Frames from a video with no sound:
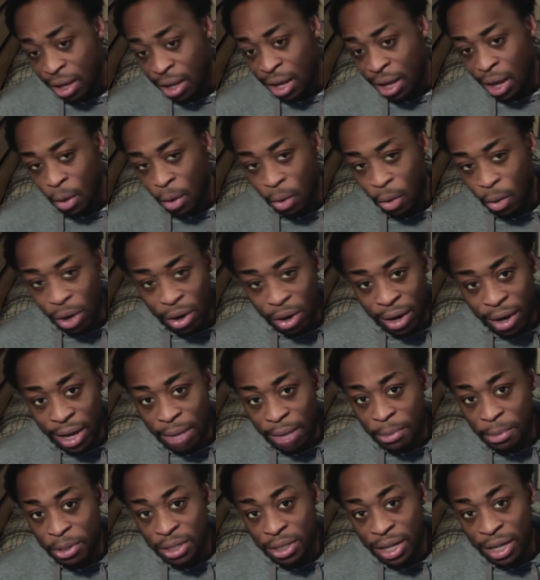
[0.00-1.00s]
when I look at the
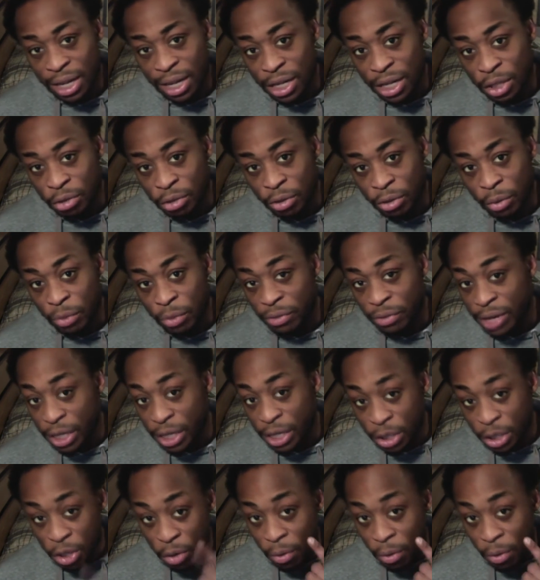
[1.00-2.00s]
music industry with these
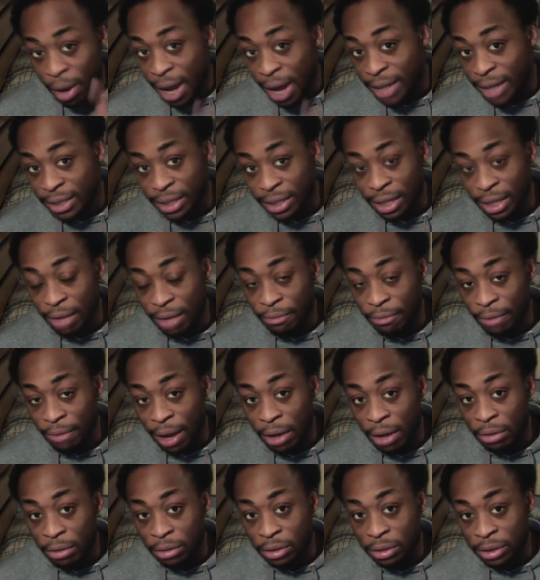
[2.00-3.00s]
new eyes that I found
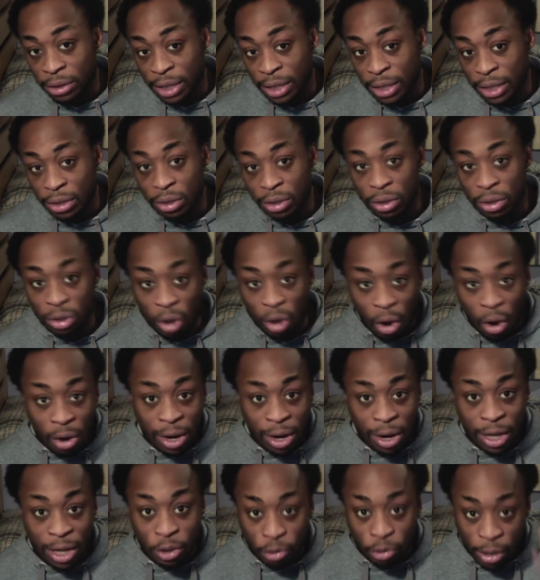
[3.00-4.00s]
since God
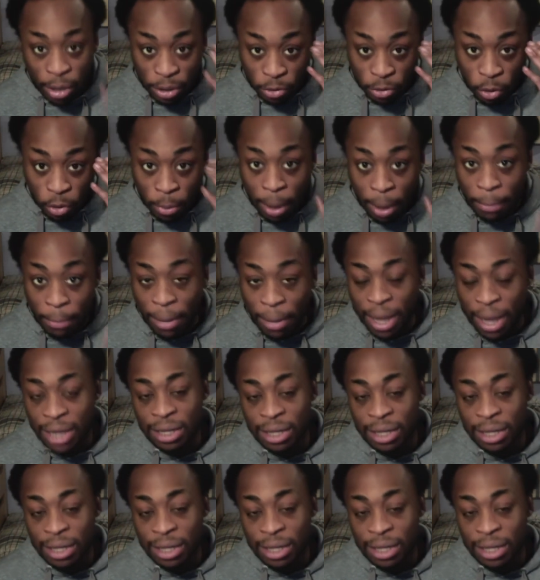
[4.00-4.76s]
has transformed my mind,